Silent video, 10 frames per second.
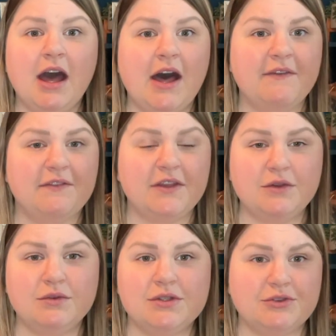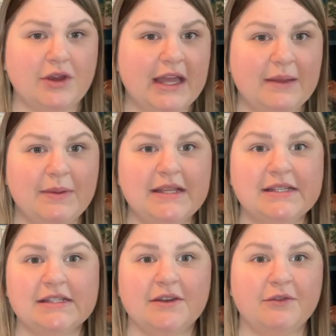a few striking
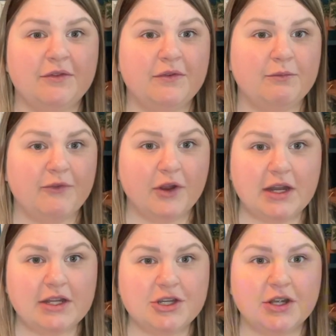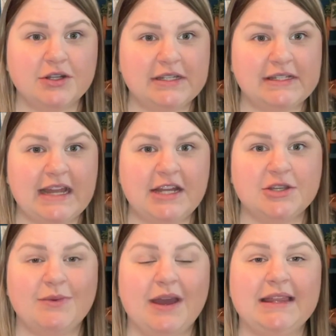pieces of furniture to stage
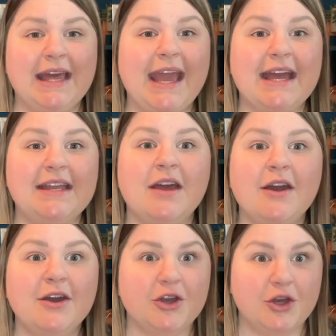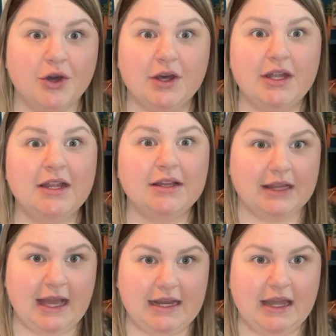it with, and good
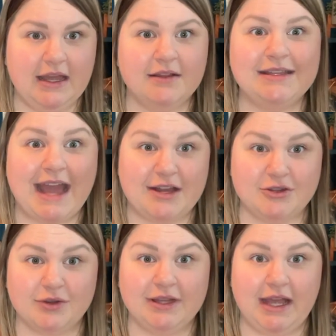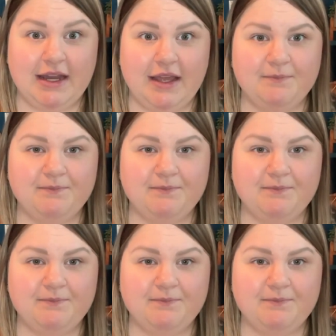lighting, natural lighting.